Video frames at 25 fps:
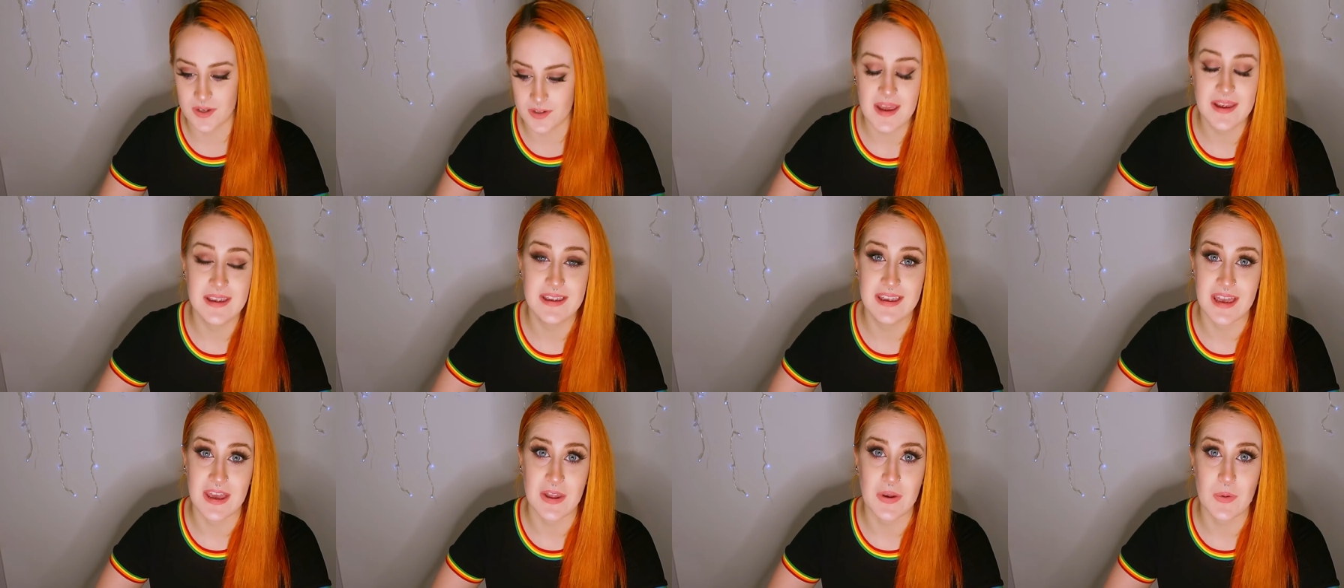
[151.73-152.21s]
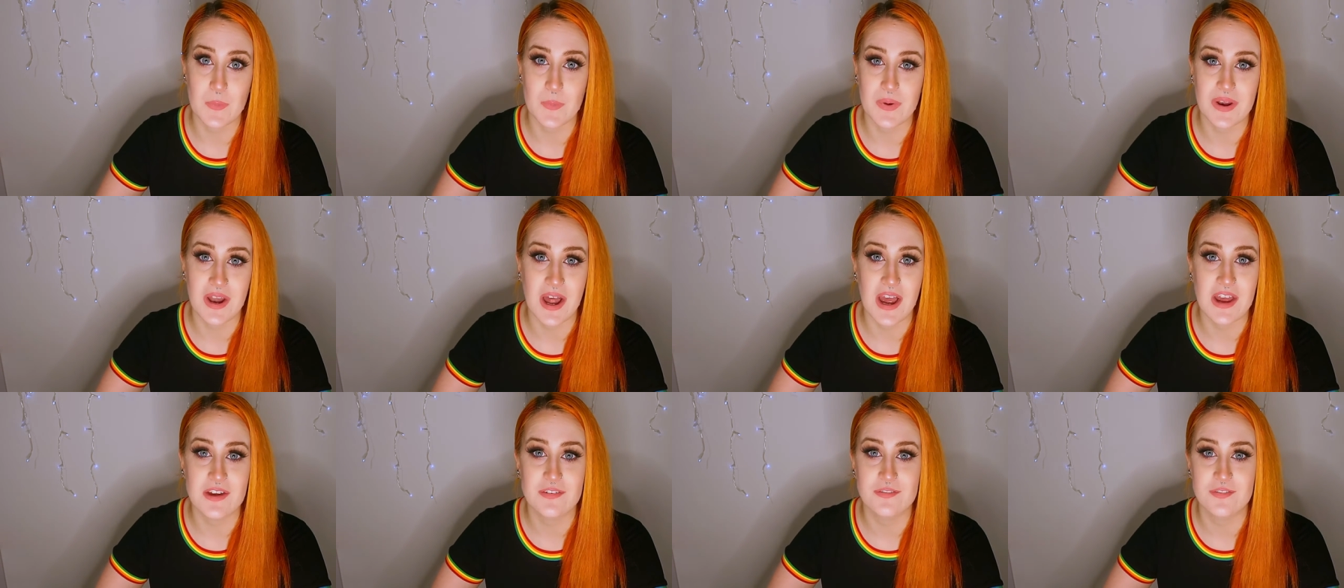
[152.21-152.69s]
Again, when
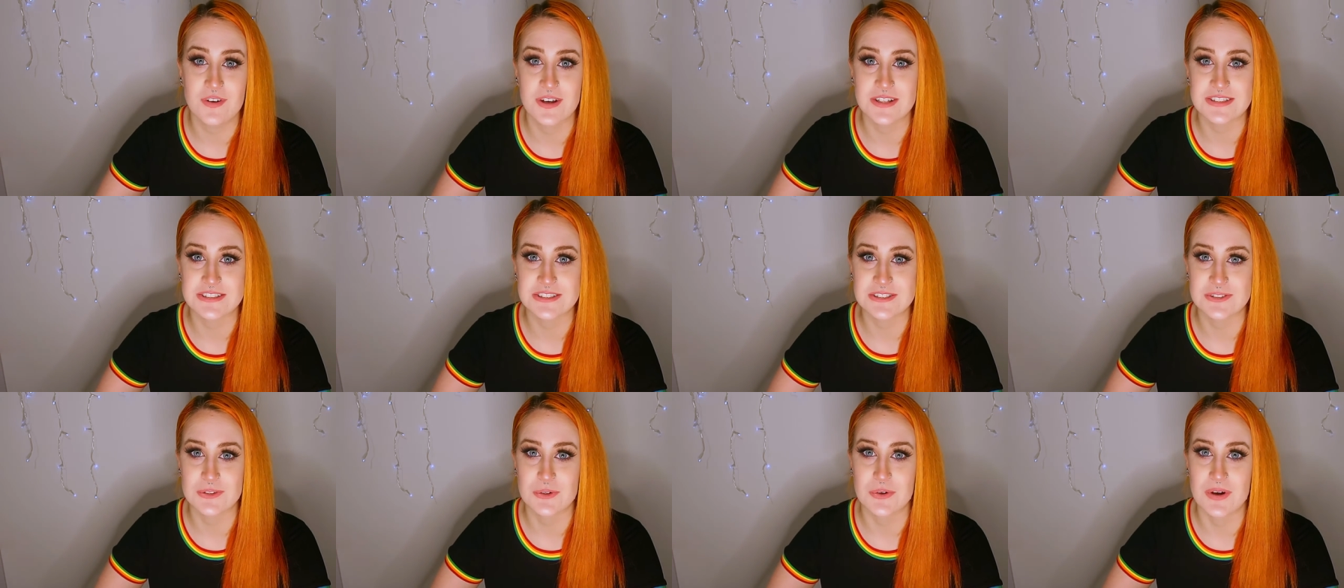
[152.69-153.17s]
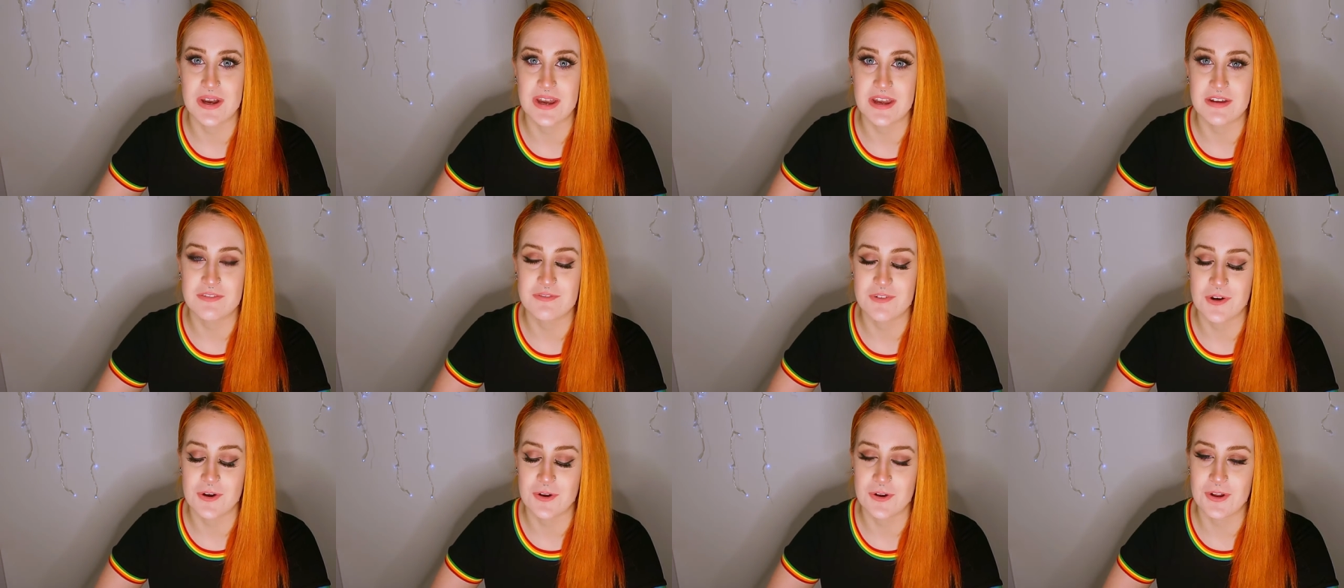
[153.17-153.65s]
I first saw a
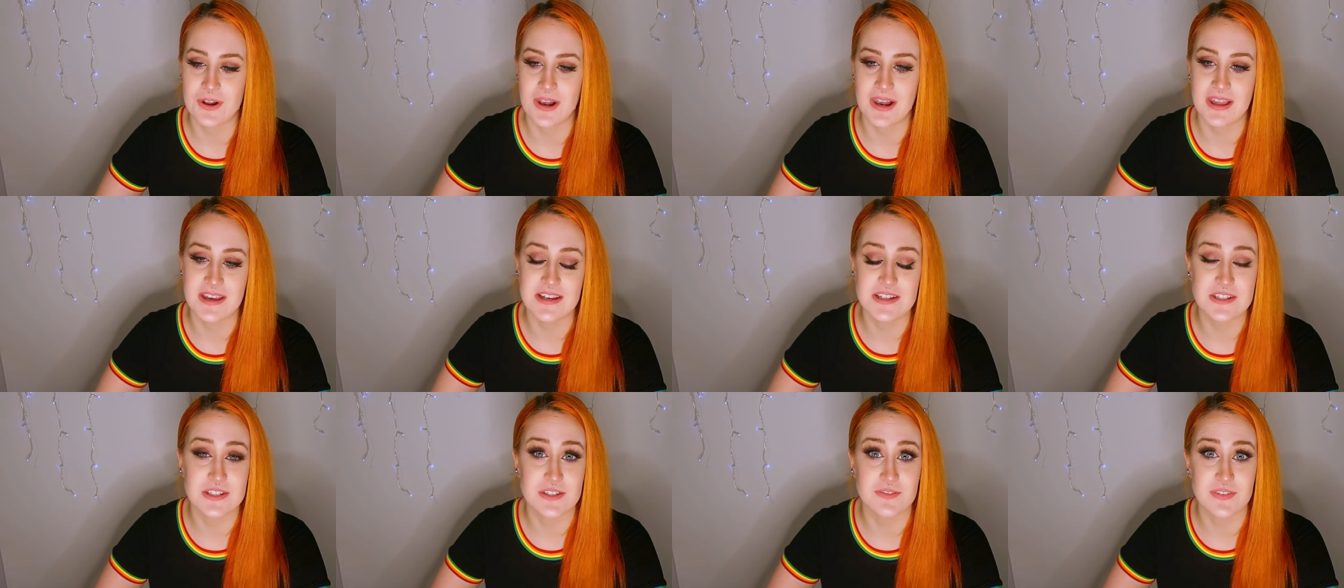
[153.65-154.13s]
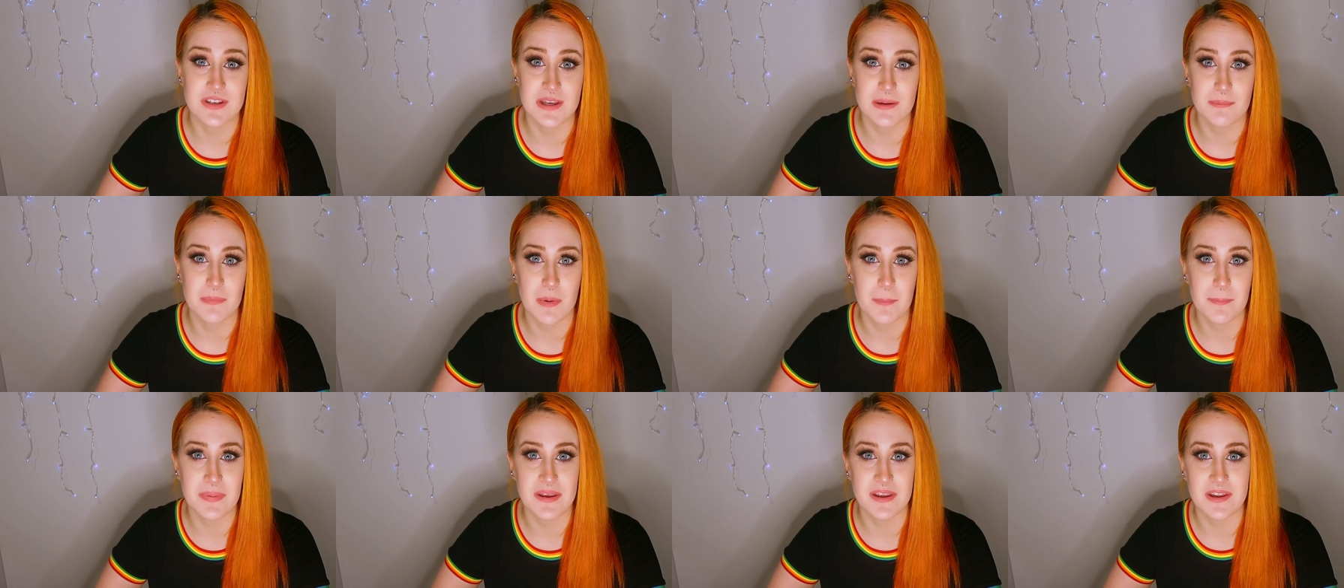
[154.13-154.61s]
photo leaked of him
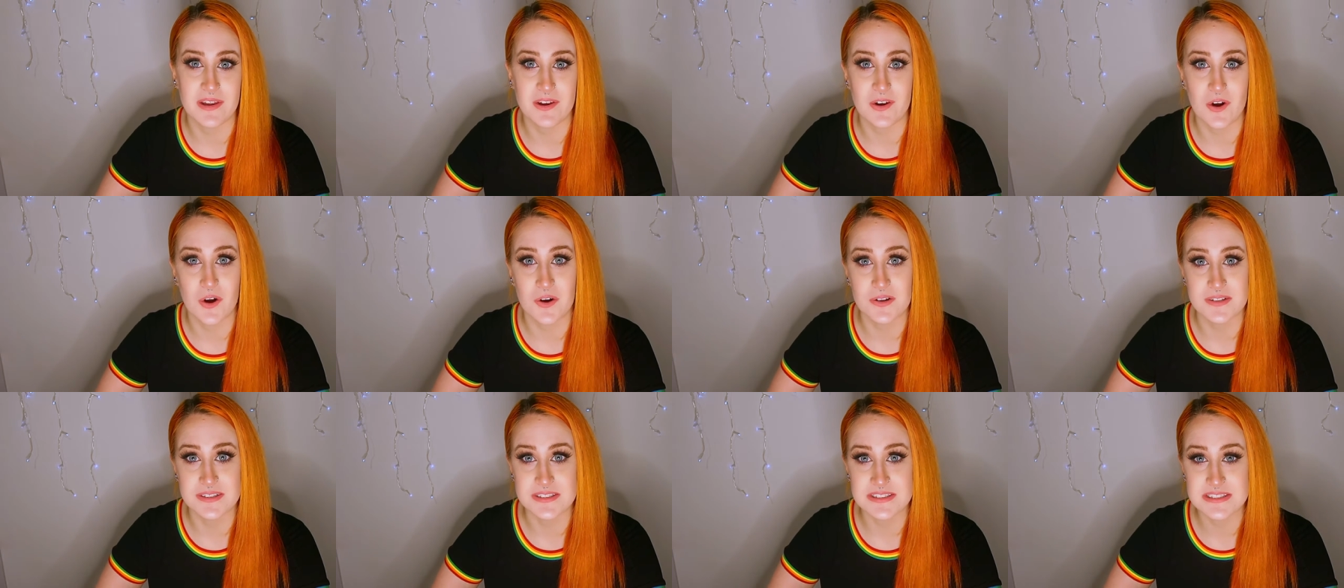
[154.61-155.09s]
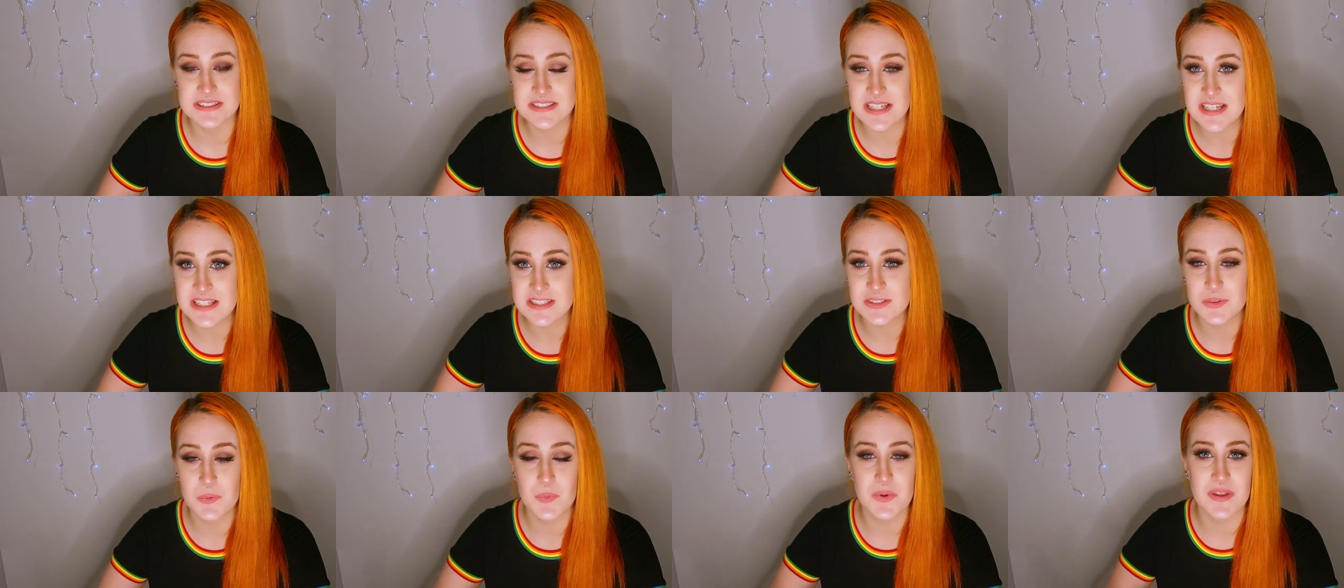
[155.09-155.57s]
being on
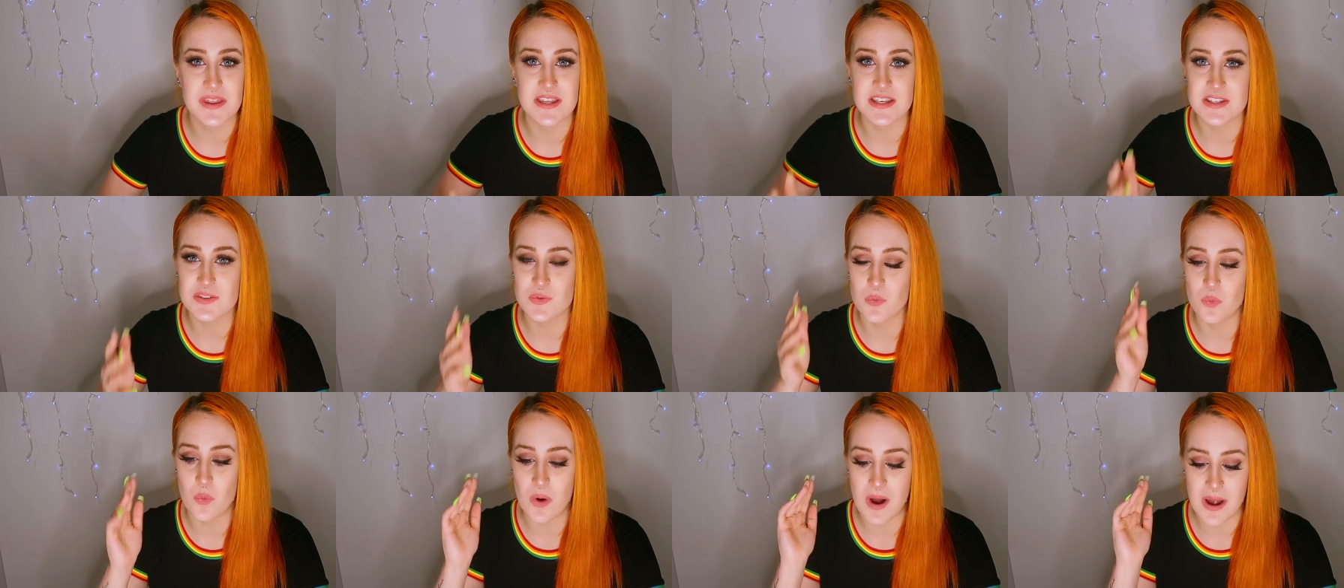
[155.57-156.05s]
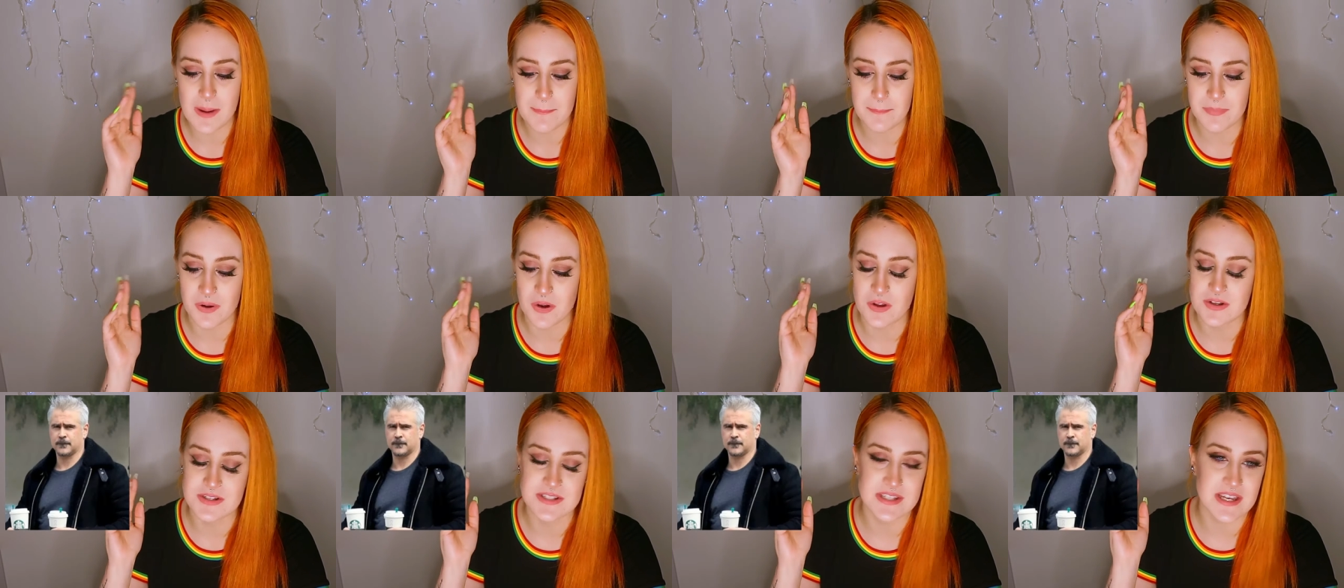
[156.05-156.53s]
set with his white
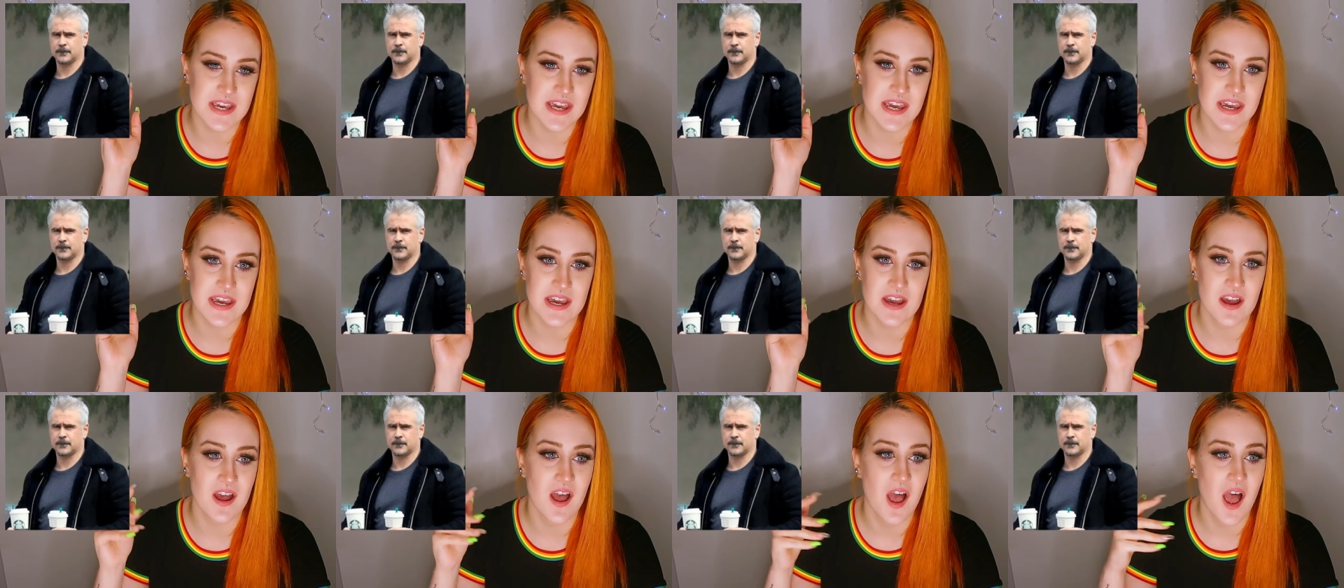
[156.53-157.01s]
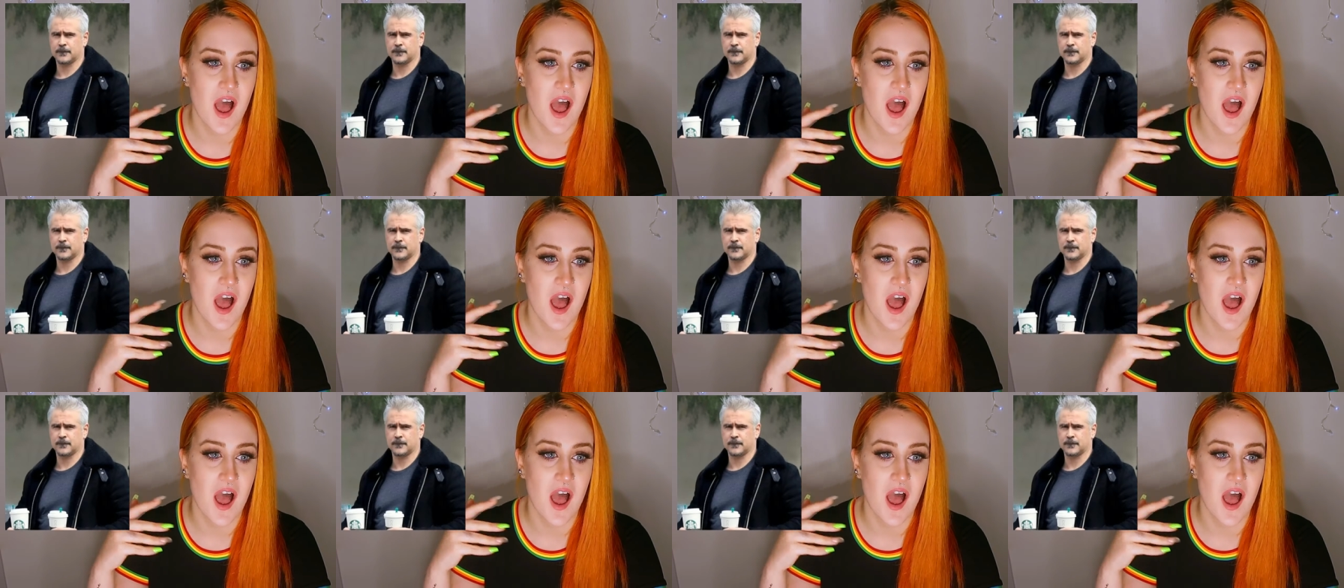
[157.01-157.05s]
blonde hair,